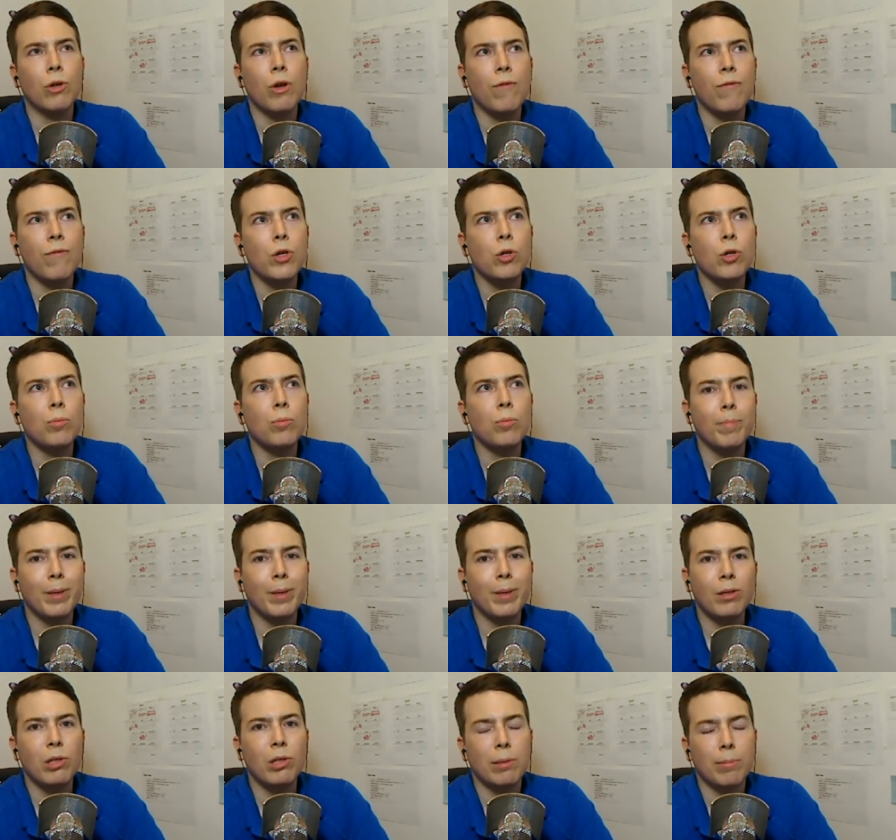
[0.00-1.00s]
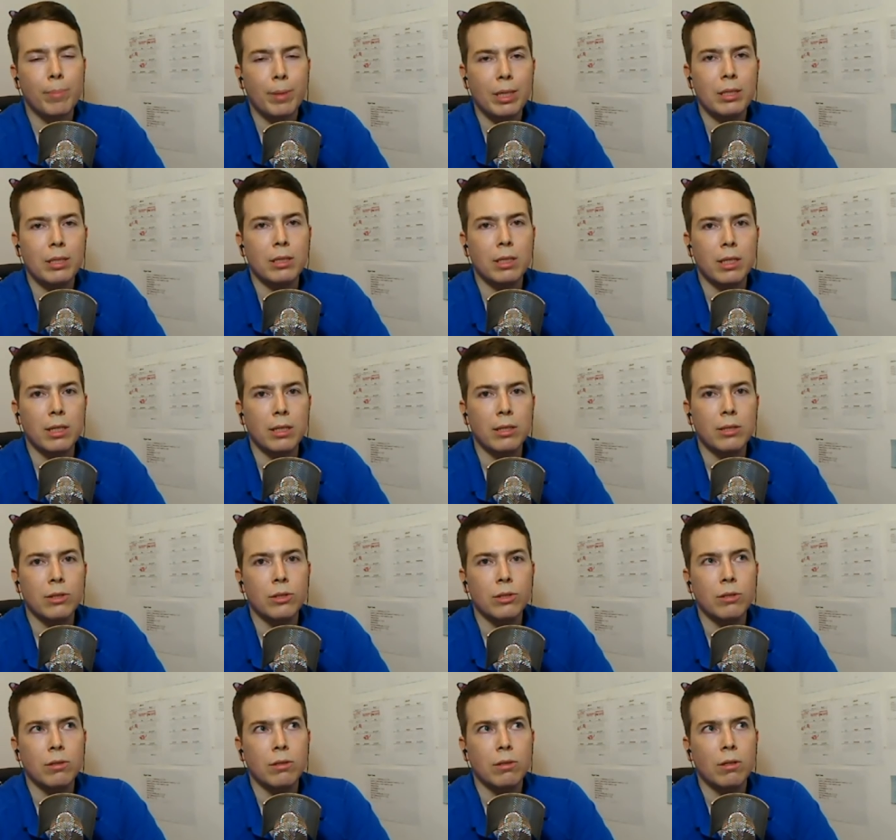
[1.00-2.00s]
if you don't build a
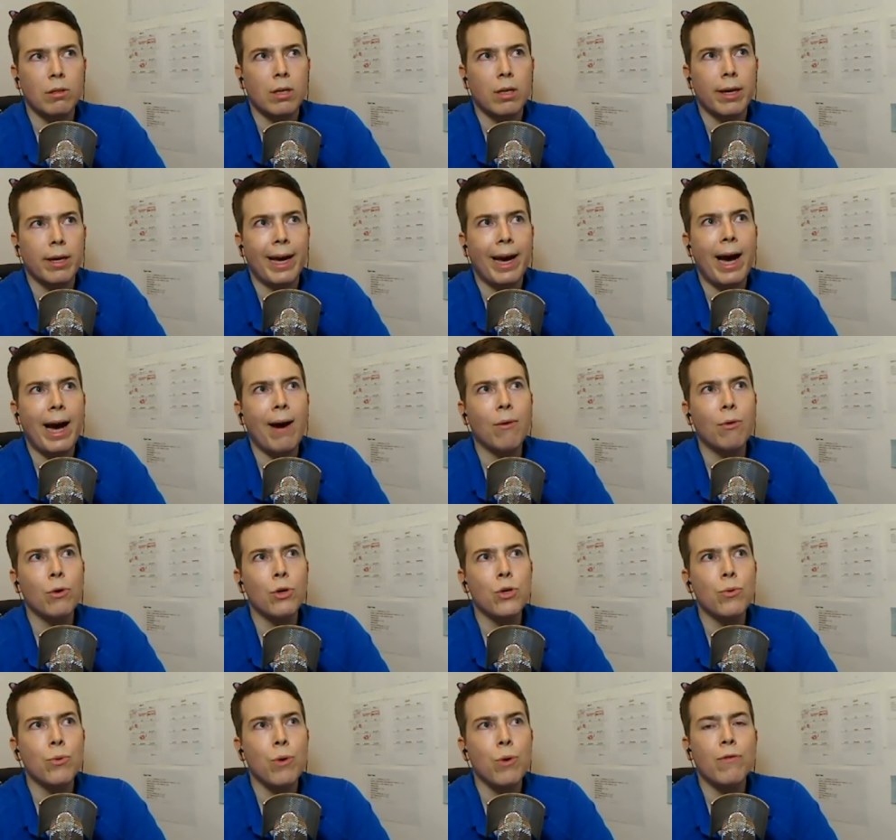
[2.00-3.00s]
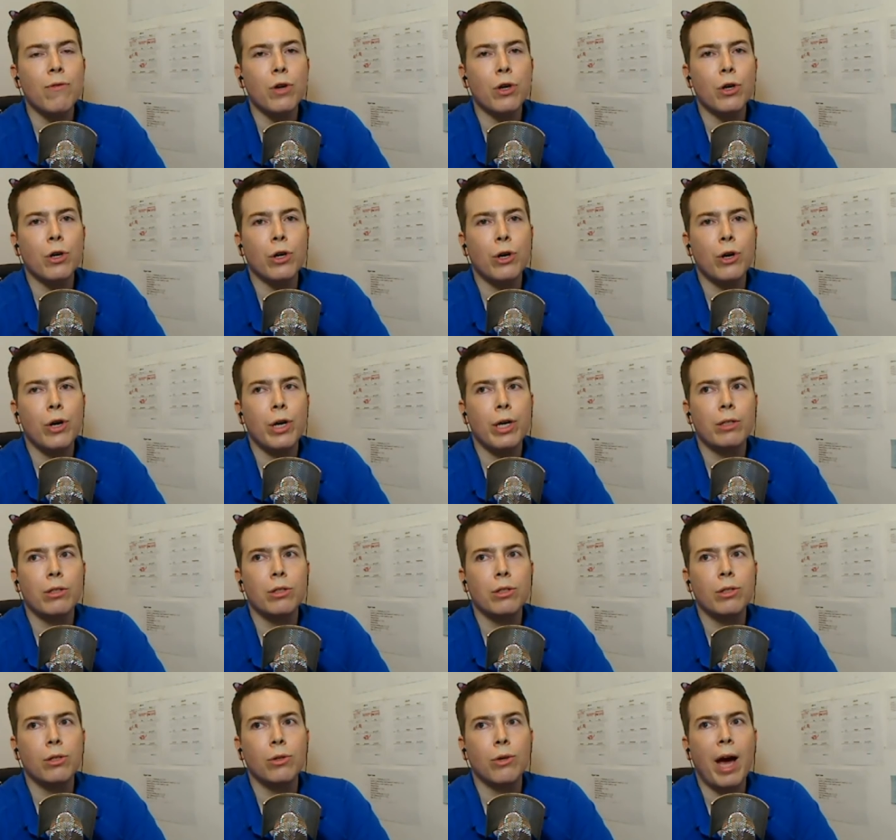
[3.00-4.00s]
business, how are you ever going
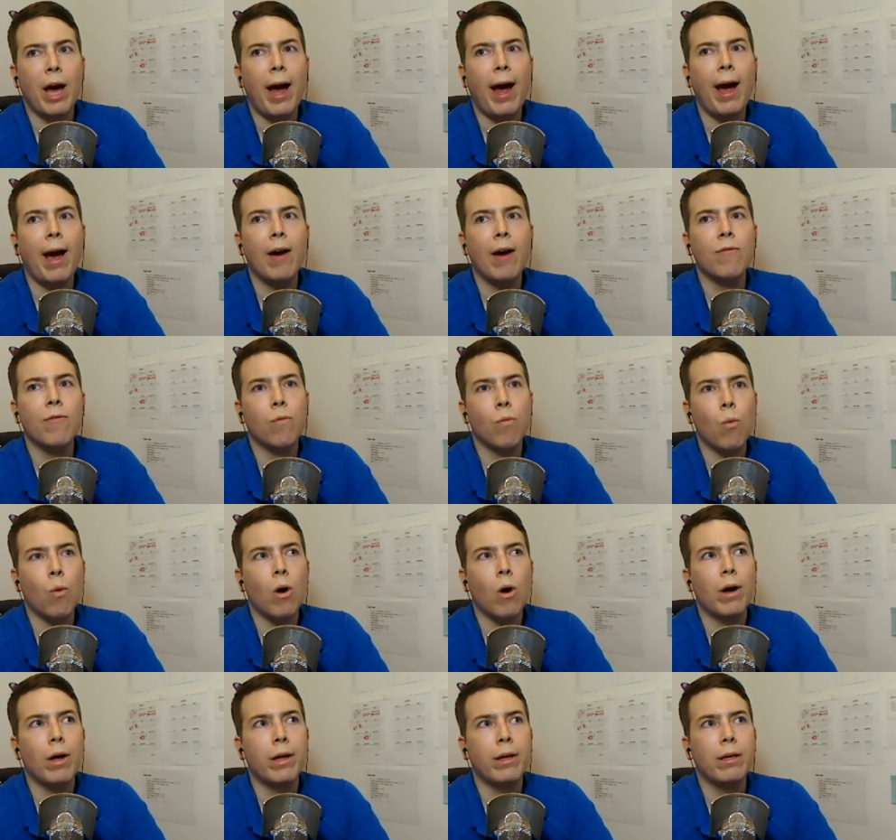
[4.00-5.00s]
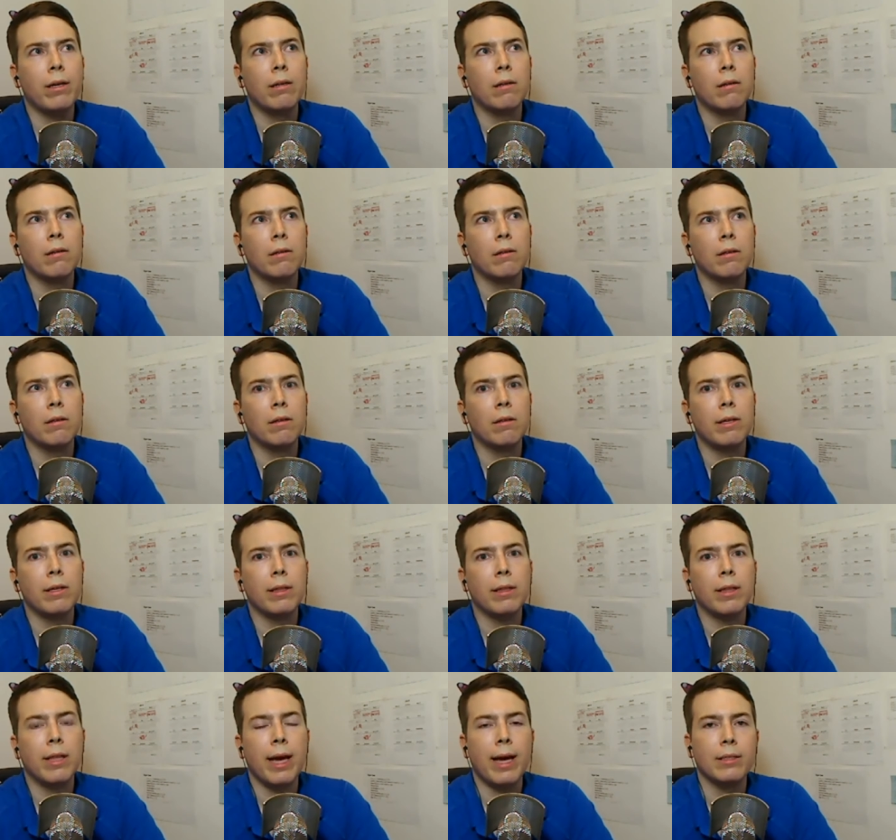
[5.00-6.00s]
to have one
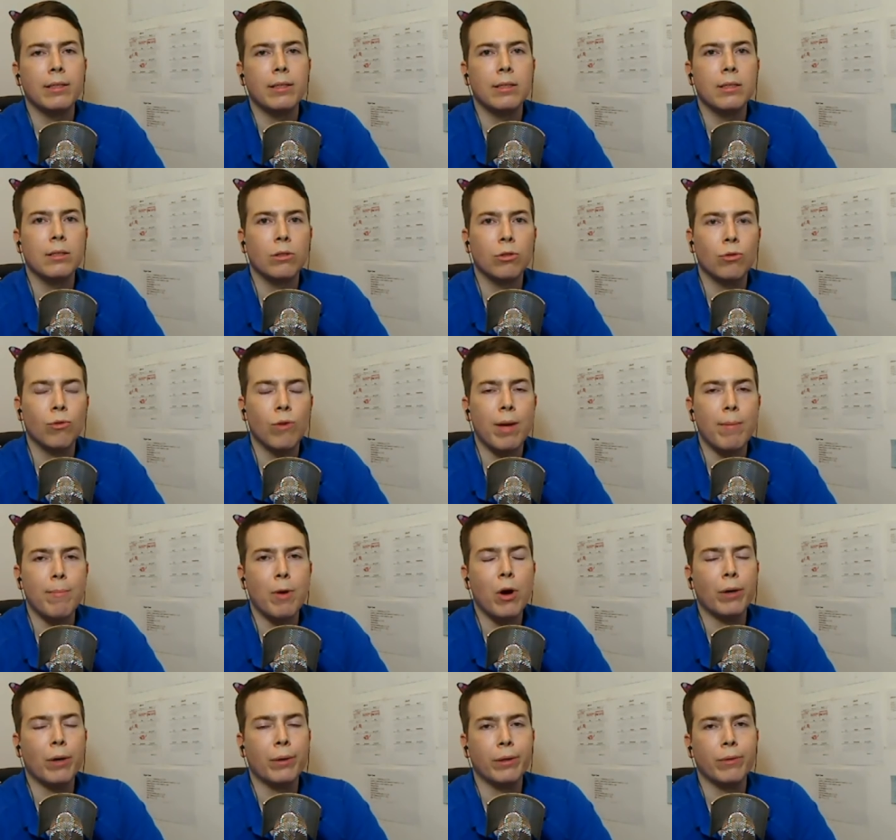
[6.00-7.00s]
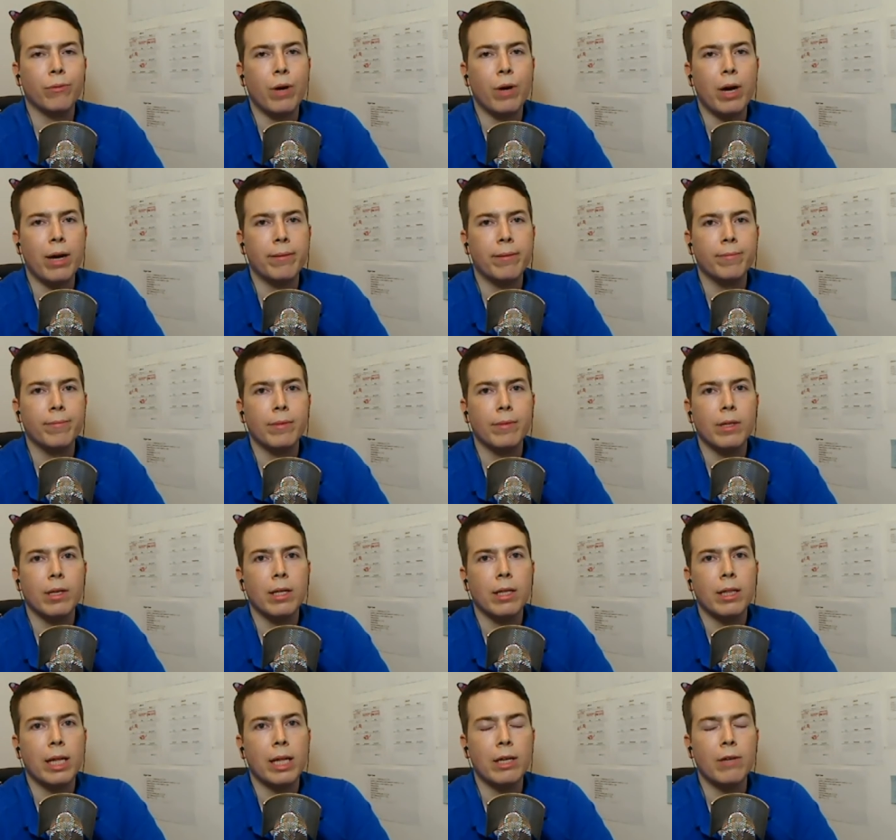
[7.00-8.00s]
that's gray market, right?
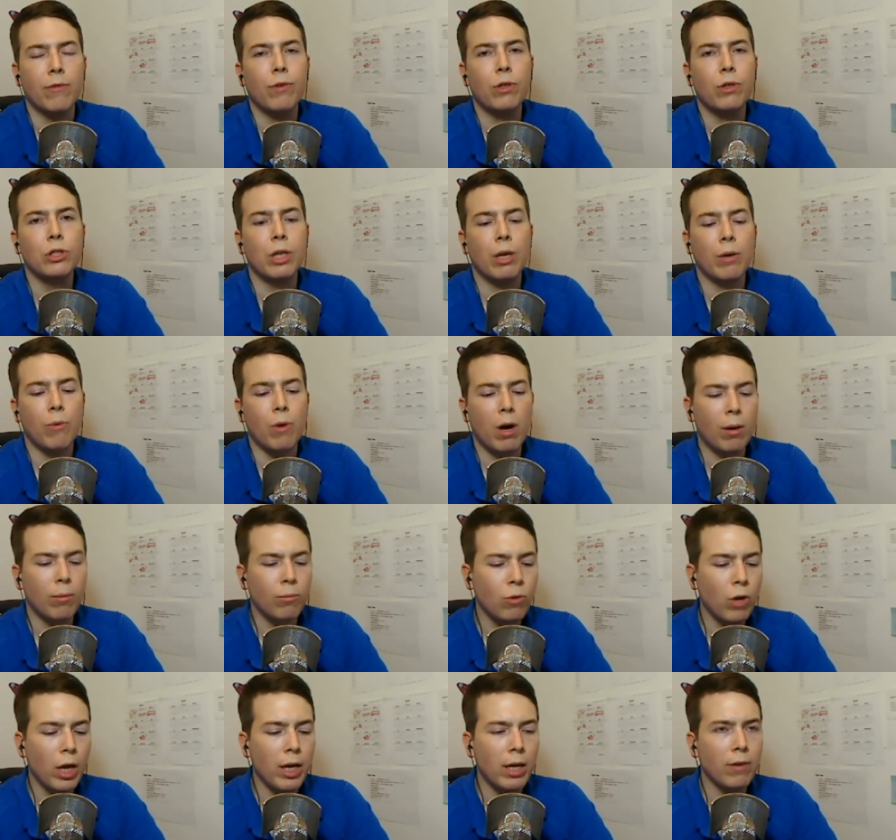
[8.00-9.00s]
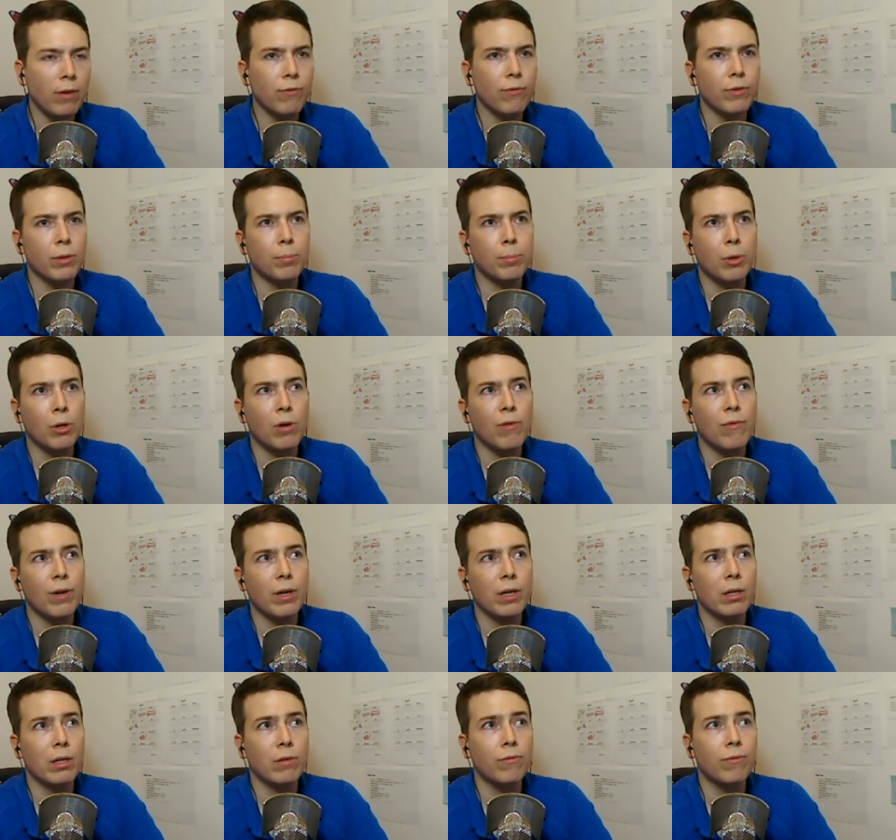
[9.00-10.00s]
Like, if you say, well, I'm waiting for the
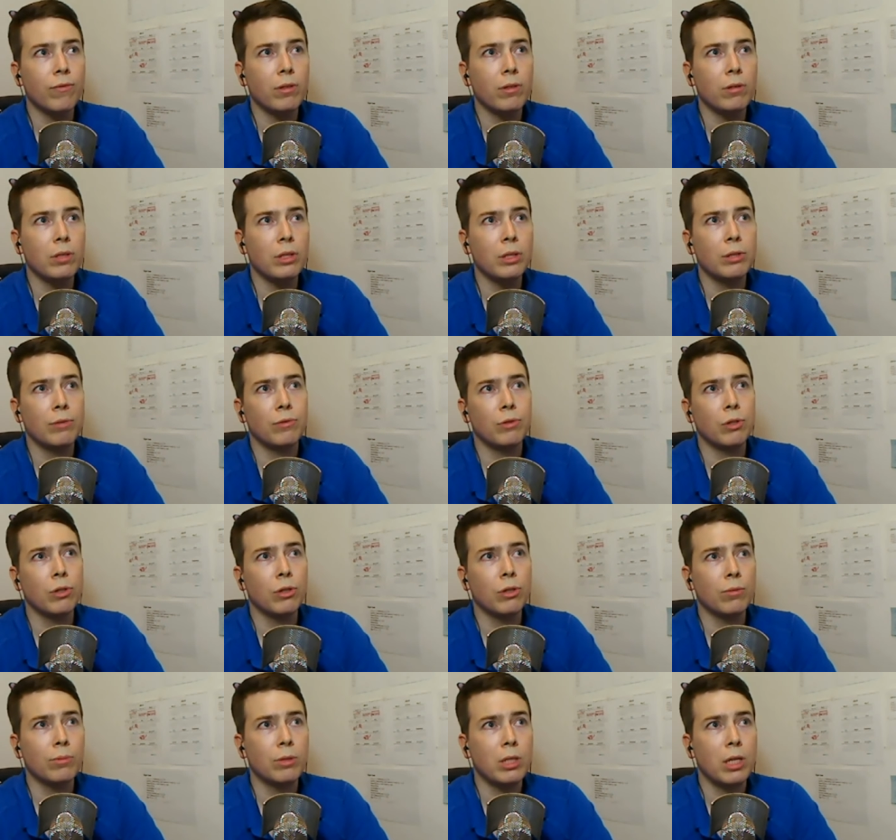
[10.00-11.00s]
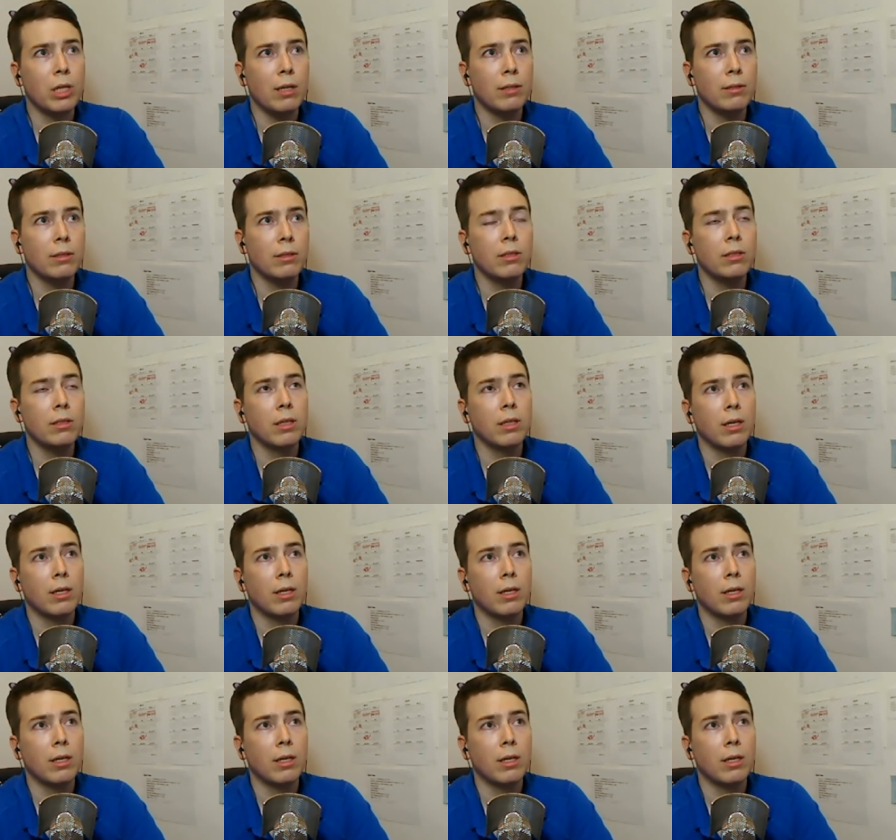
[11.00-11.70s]
perfect confluence of circumstances